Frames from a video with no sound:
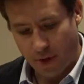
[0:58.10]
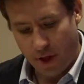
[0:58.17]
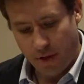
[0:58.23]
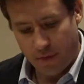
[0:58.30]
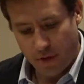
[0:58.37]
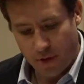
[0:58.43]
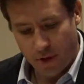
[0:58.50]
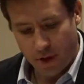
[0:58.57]

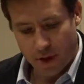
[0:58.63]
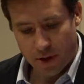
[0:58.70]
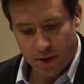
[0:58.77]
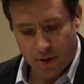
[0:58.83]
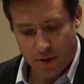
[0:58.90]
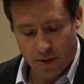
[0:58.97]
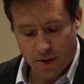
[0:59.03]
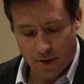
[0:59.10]
if you look
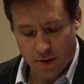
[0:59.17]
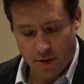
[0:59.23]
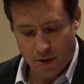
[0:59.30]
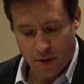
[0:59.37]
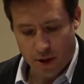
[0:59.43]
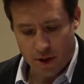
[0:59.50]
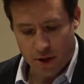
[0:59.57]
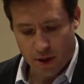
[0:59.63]
at your
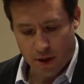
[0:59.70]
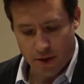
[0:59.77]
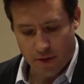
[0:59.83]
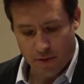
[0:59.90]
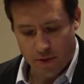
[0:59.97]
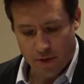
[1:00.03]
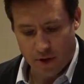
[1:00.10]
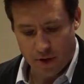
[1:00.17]
agenda
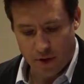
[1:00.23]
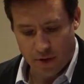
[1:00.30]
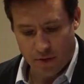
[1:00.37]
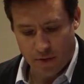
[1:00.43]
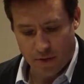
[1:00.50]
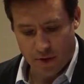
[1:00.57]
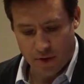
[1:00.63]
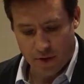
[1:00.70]

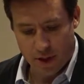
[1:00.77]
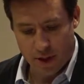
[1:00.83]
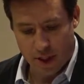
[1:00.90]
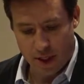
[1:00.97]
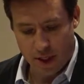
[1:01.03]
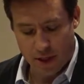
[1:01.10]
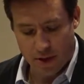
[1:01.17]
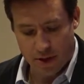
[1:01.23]
for
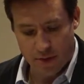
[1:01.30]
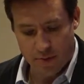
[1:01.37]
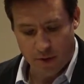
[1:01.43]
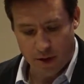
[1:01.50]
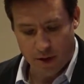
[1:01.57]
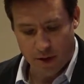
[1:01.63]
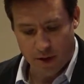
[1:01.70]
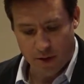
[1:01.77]
today and
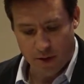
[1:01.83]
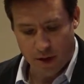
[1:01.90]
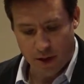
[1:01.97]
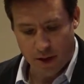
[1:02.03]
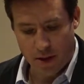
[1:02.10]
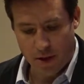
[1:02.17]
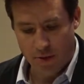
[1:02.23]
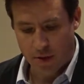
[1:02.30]
tomorrow, I
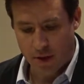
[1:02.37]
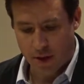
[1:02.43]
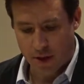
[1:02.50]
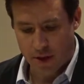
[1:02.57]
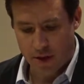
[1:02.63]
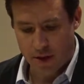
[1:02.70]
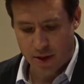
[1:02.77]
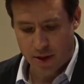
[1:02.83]
think what you're going
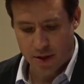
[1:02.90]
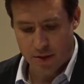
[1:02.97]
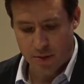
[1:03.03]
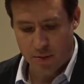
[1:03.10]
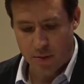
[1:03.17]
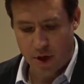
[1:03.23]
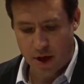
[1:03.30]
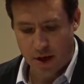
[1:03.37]
to see is a
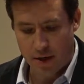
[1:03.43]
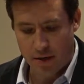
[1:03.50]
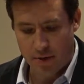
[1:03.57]
wide